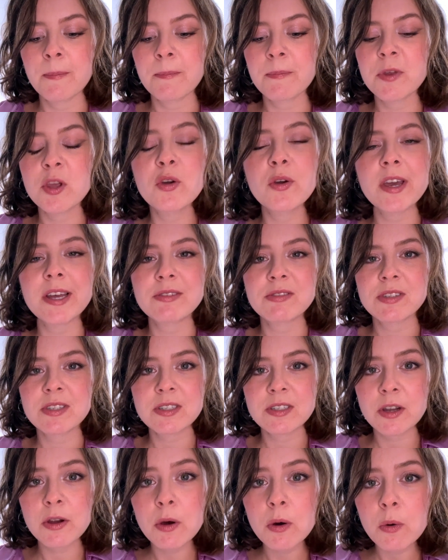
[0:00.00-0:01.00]
You can
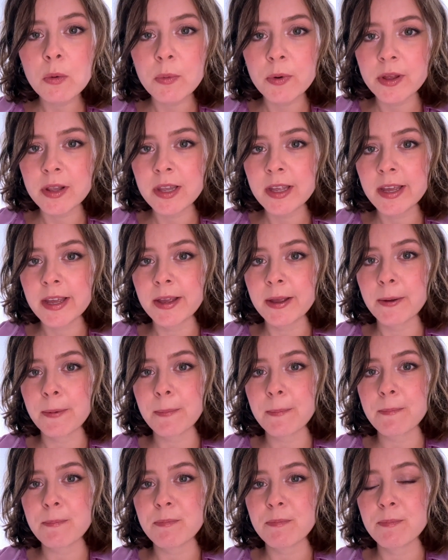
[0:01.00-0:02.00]
still really
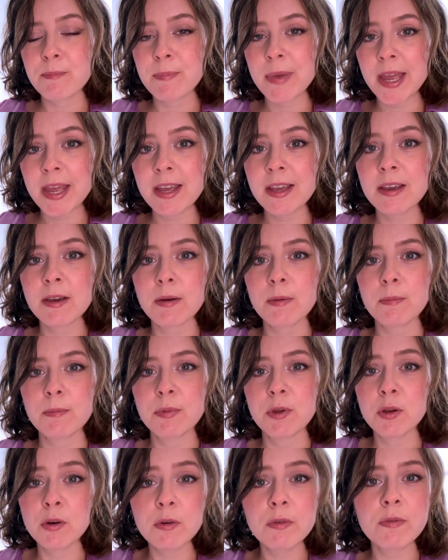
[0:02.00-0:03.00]
make
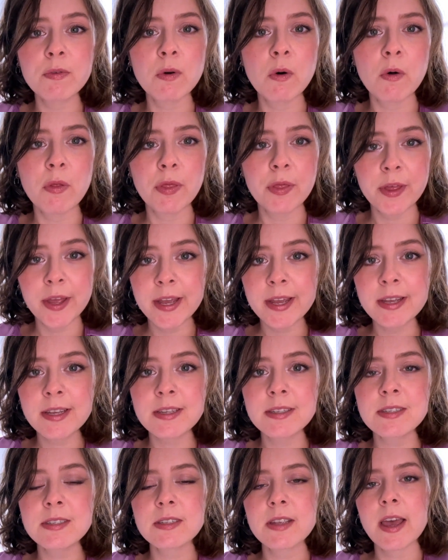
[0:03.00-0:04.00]
beautiful
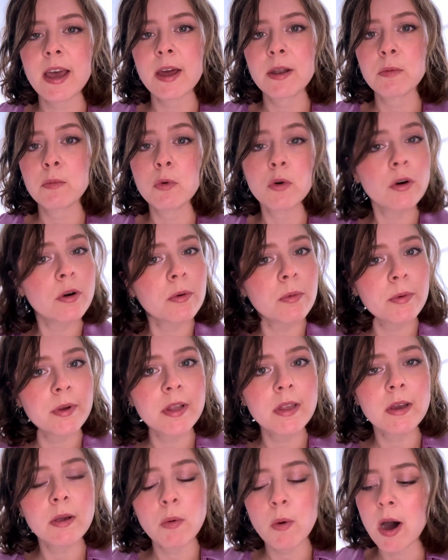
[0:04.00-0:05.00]
things and work
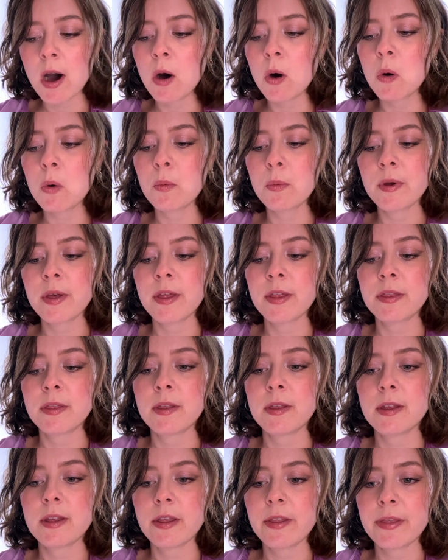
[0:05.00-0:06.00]
really well with
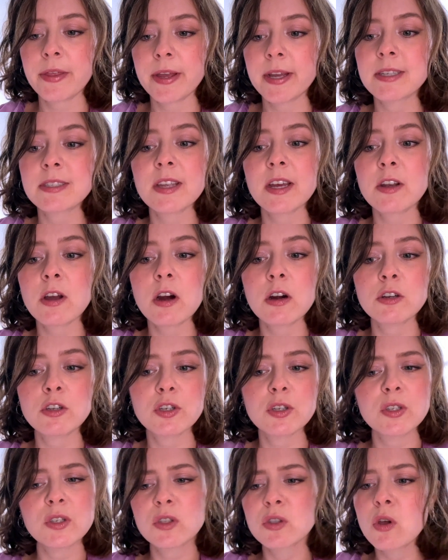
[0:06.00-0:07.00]
things that are
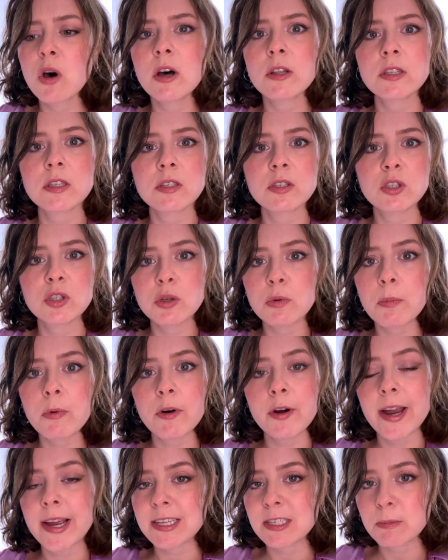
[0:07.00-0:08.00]
just not super
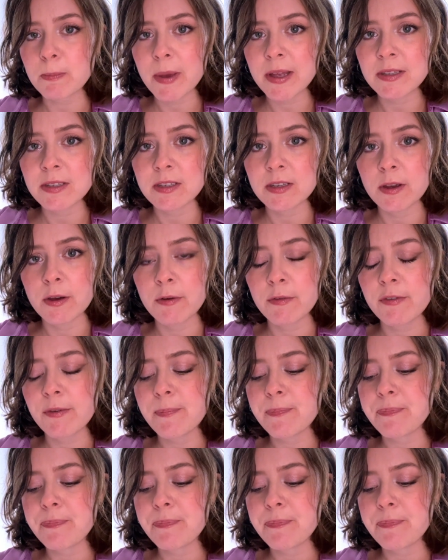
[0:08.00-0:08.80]
expensive.